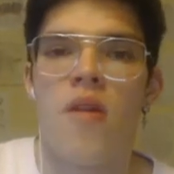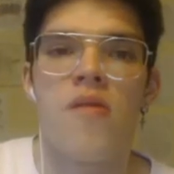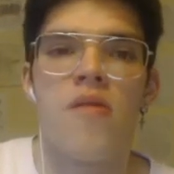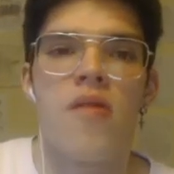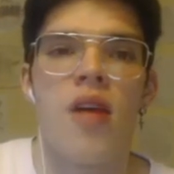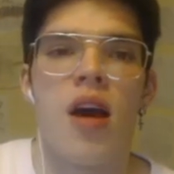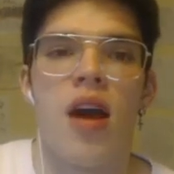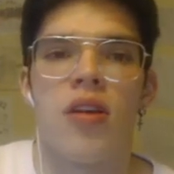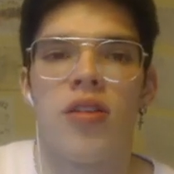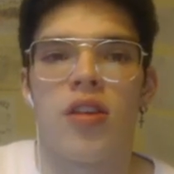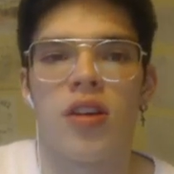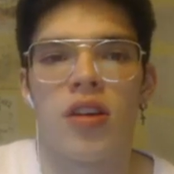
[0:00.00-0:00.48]

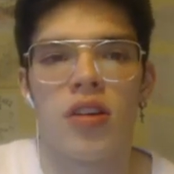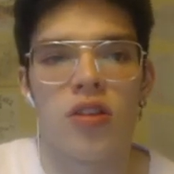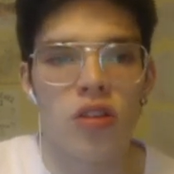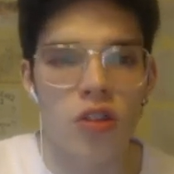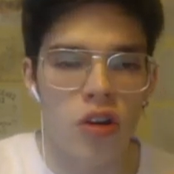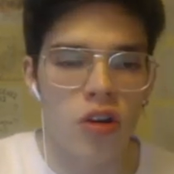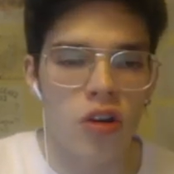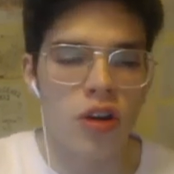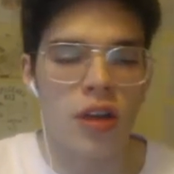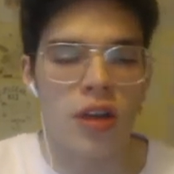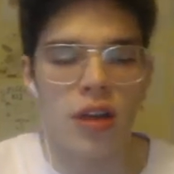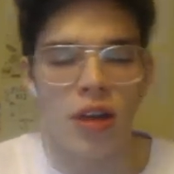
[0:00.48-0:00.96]
I think
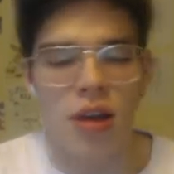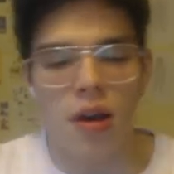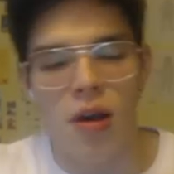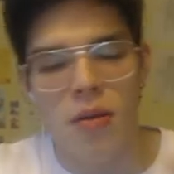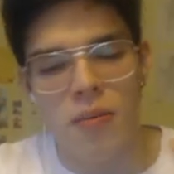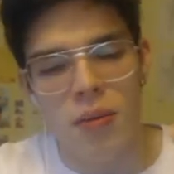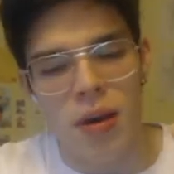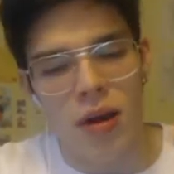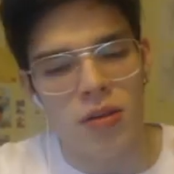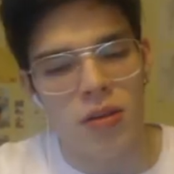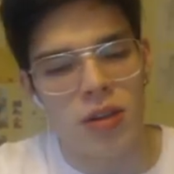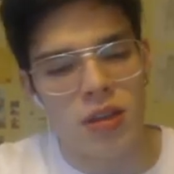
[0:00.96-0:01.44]
learning
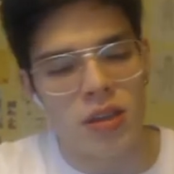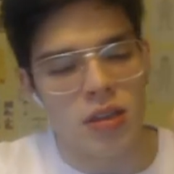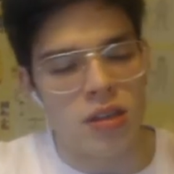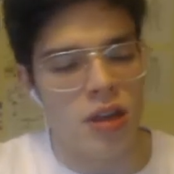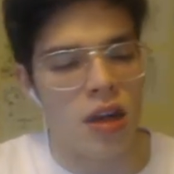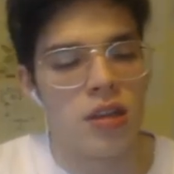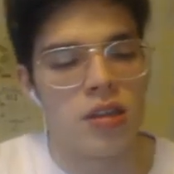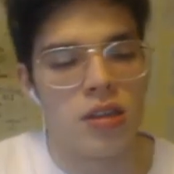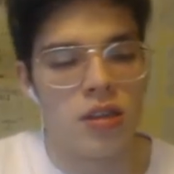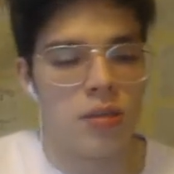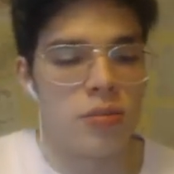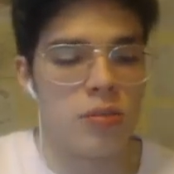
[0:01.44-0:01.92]
about these
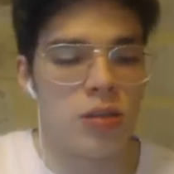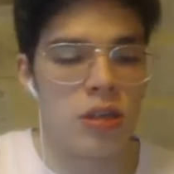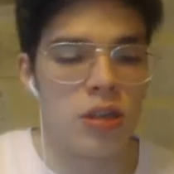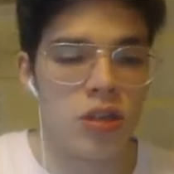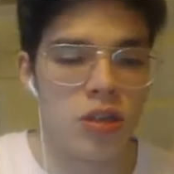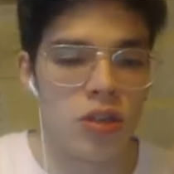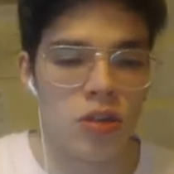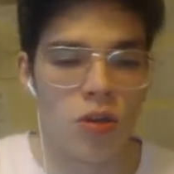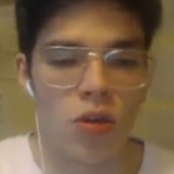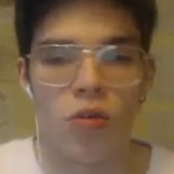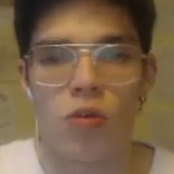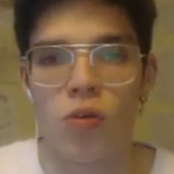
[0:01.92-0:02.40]
concepts is
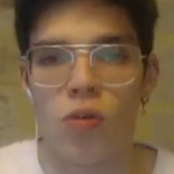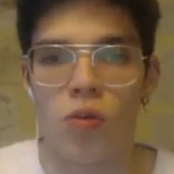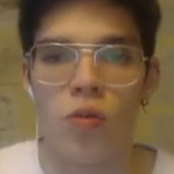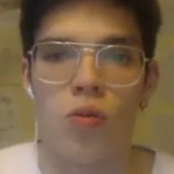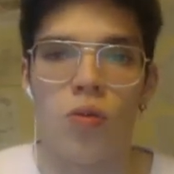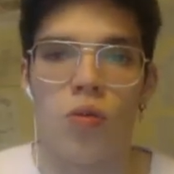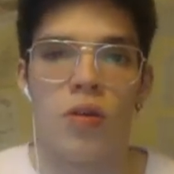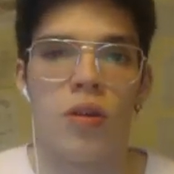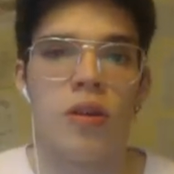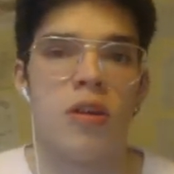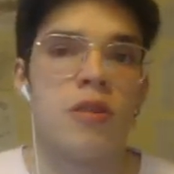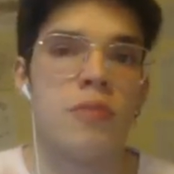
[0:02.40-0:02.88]
so cool,
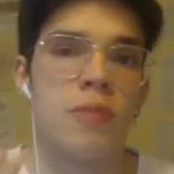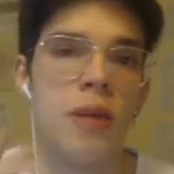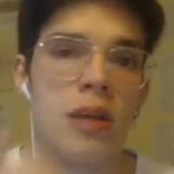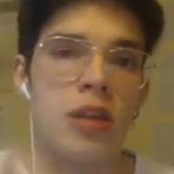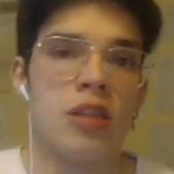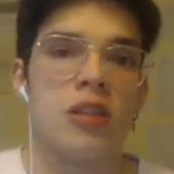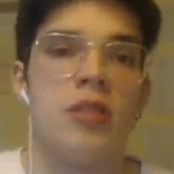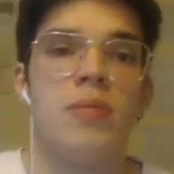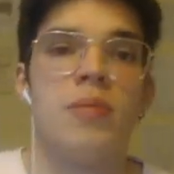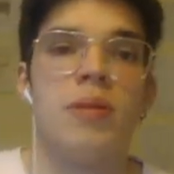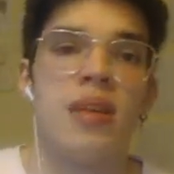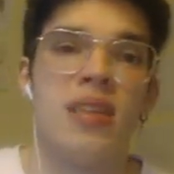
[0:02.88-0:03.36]
especially
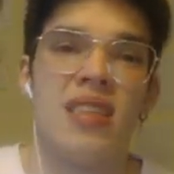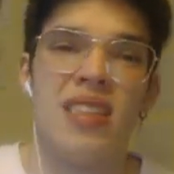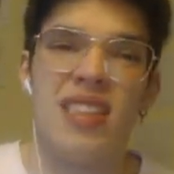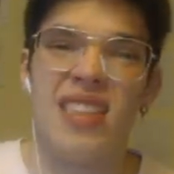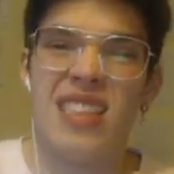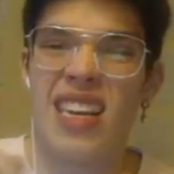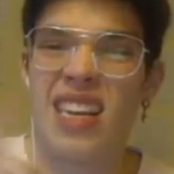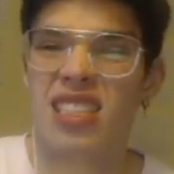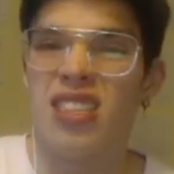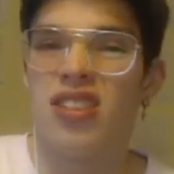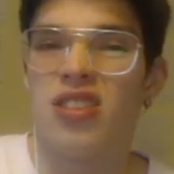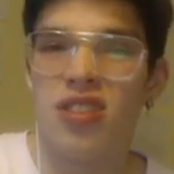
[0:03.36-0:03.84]
because
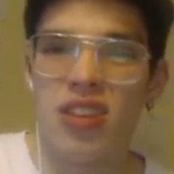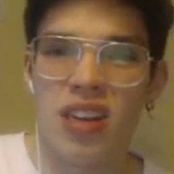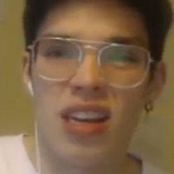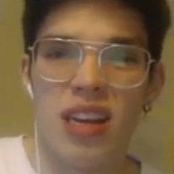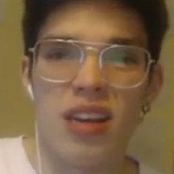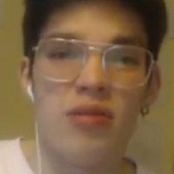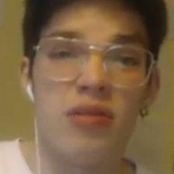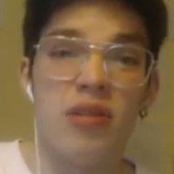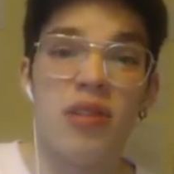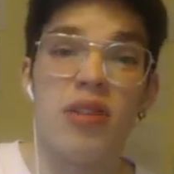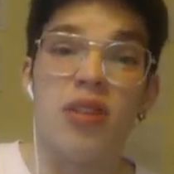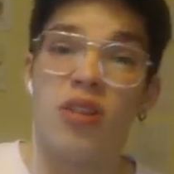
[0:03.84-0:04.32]
yesterday
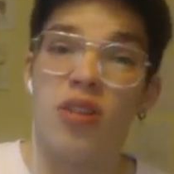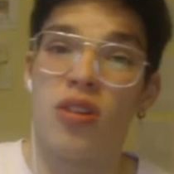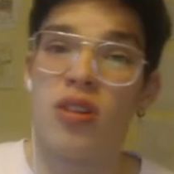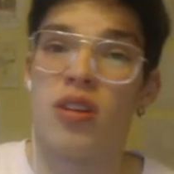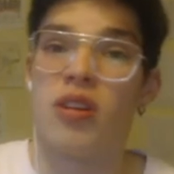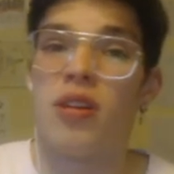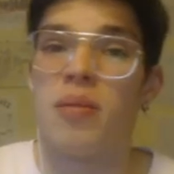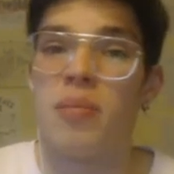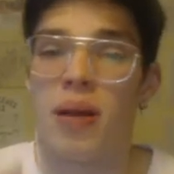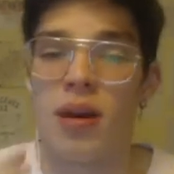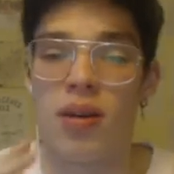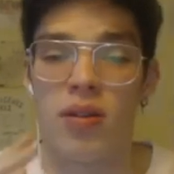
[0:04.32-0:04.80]
we learned
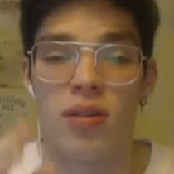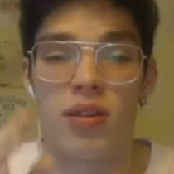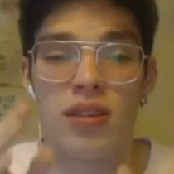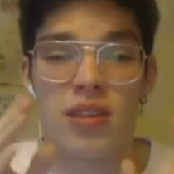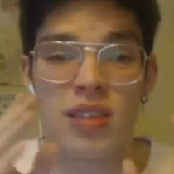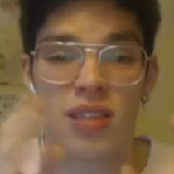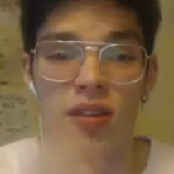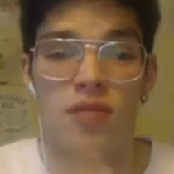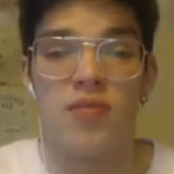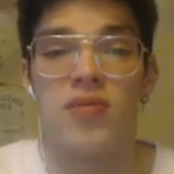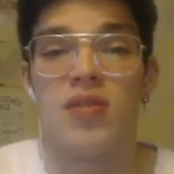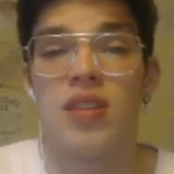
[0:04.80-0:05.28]
about
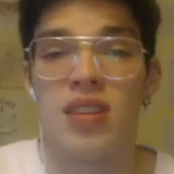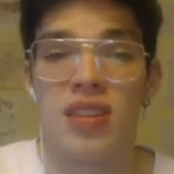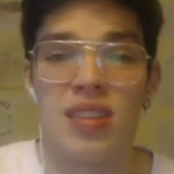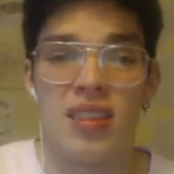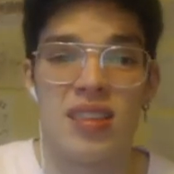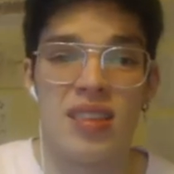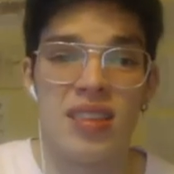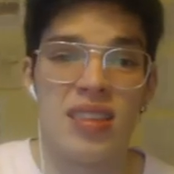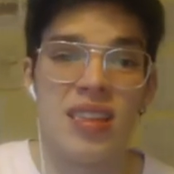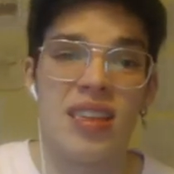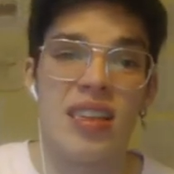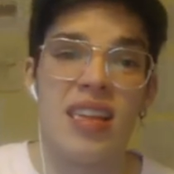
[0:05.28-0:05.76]

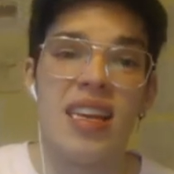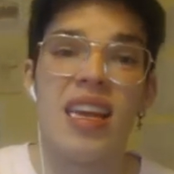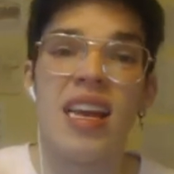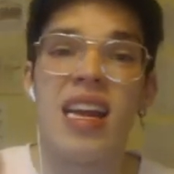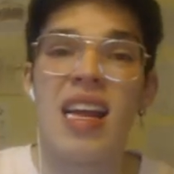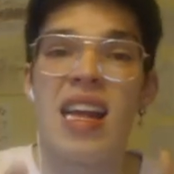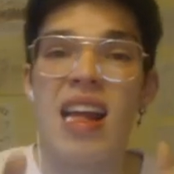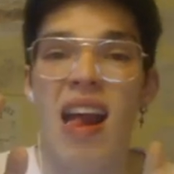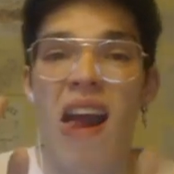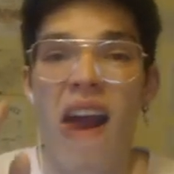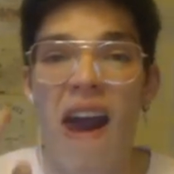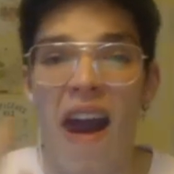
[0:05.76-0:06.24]
self-distancing
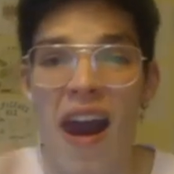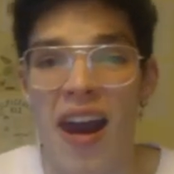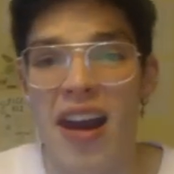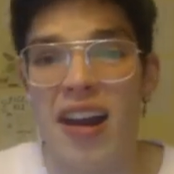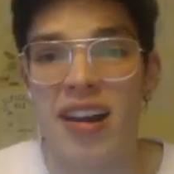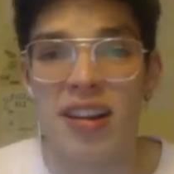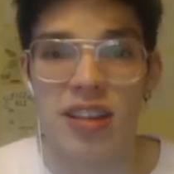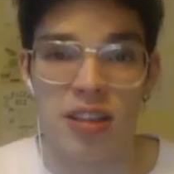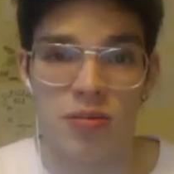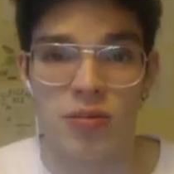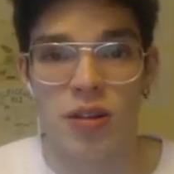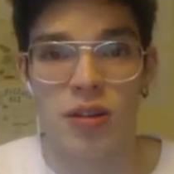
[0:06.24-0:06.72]
as
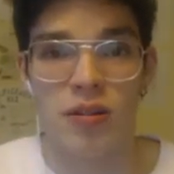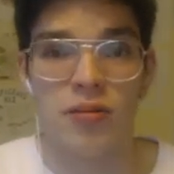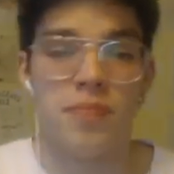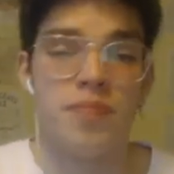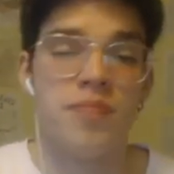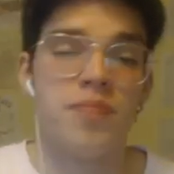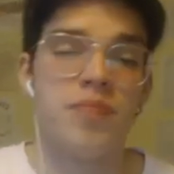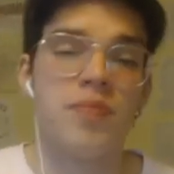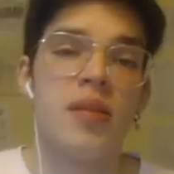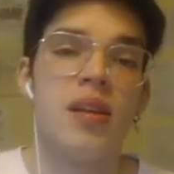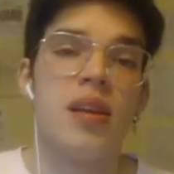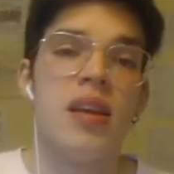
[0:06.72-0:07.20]
well.
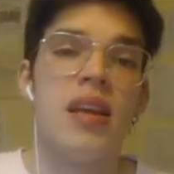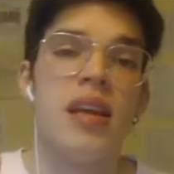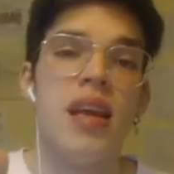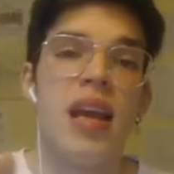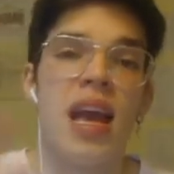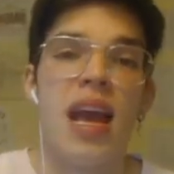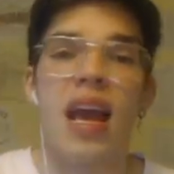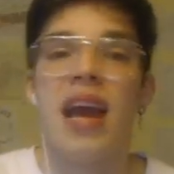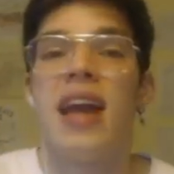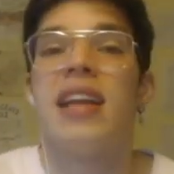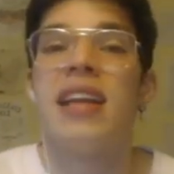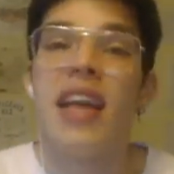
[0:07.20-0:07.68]

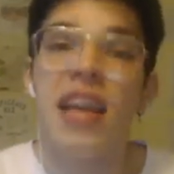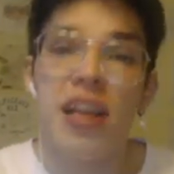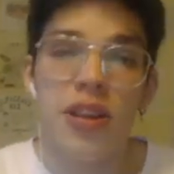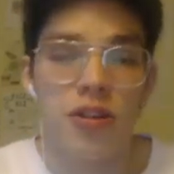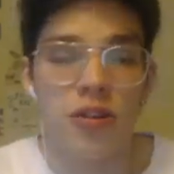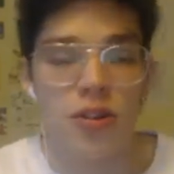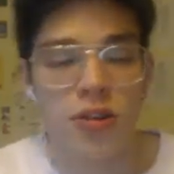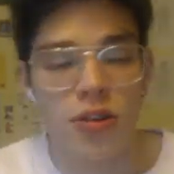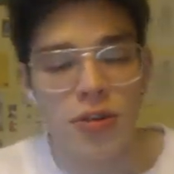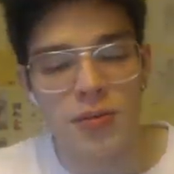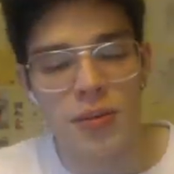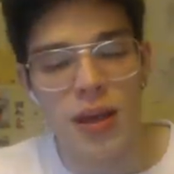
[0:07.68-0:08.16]
And yeah,
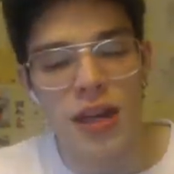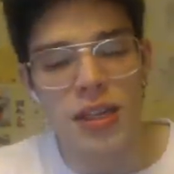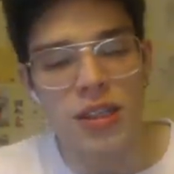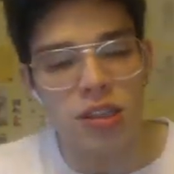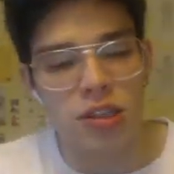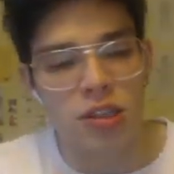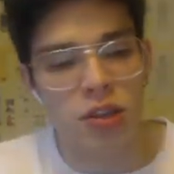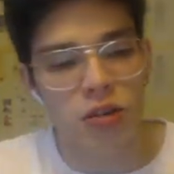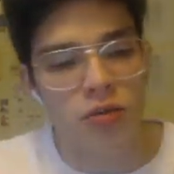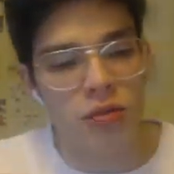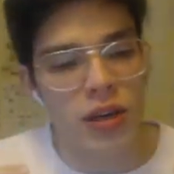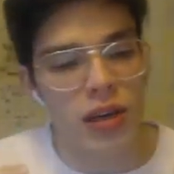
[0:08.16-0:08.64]
YouTube, that's the
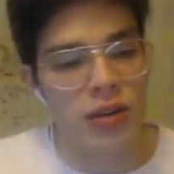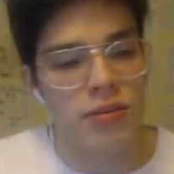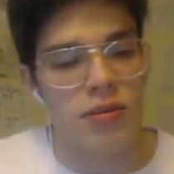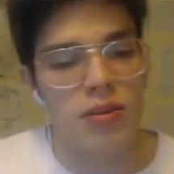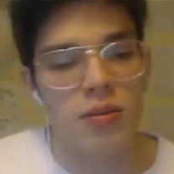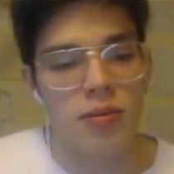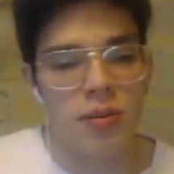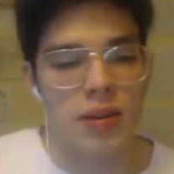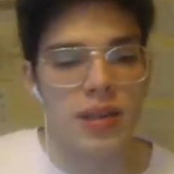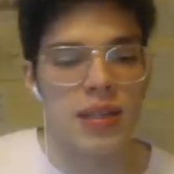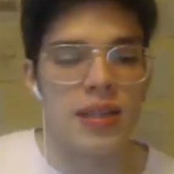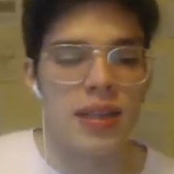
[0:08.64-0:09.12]
reading with
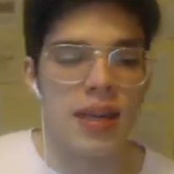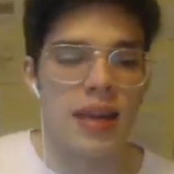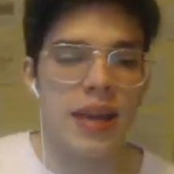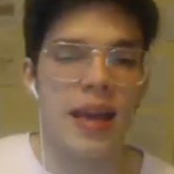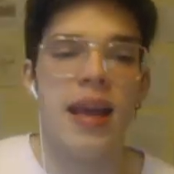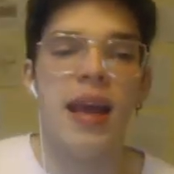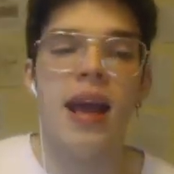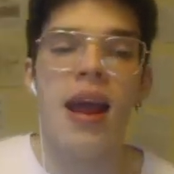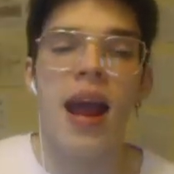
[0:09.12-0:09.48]
me today.